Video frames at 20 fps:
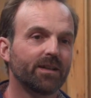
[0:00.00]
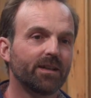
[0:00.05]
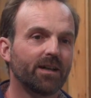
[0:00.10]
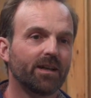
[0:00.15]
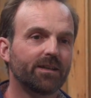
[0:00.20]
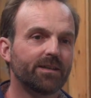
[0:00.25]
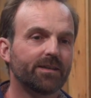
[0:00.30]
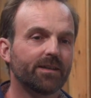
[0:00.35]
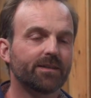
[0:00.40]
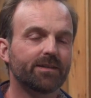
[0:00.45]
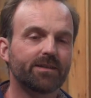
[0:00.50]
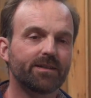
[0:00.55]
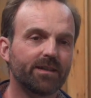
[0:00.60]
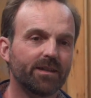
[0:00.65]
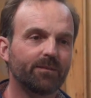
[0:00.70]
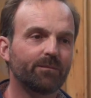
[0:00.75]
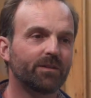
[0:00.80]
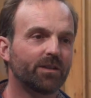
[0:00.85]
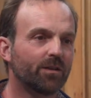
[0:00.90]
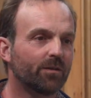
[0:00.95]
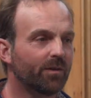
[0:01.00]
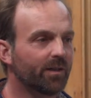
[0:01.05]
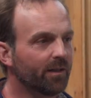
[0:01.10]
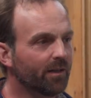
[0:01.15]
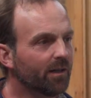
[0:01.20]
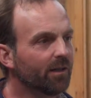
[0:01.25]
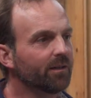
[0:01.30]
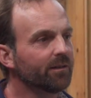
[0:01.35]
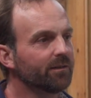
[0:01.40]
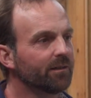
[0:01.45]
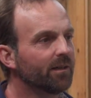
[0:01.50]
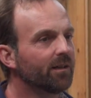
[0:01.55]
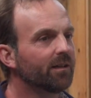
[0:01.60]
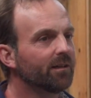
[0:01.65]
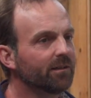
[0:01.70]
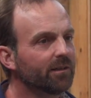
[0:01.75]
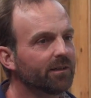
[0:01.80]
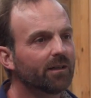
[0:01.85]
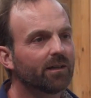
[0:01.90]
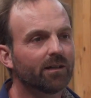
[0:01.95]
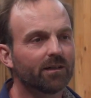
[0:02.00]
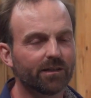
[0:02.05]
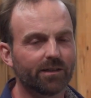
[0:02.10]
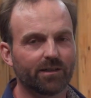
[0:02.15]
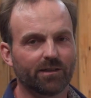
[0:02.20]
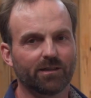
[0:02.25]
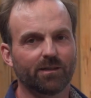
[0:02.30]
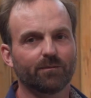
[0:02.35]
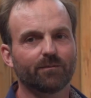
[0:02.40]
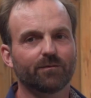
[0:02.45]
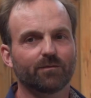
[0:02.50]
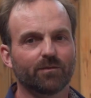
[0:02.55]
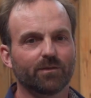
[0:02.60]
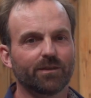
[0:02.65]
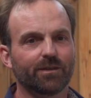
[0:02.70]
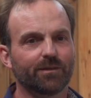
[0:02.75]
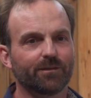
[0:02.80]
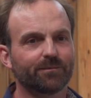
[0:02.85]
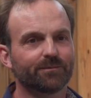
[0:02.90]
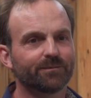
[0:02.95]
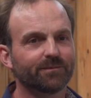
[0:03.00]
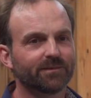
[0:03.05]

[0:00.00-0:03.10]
And he says, Tim, you know what, I'll hill up for you.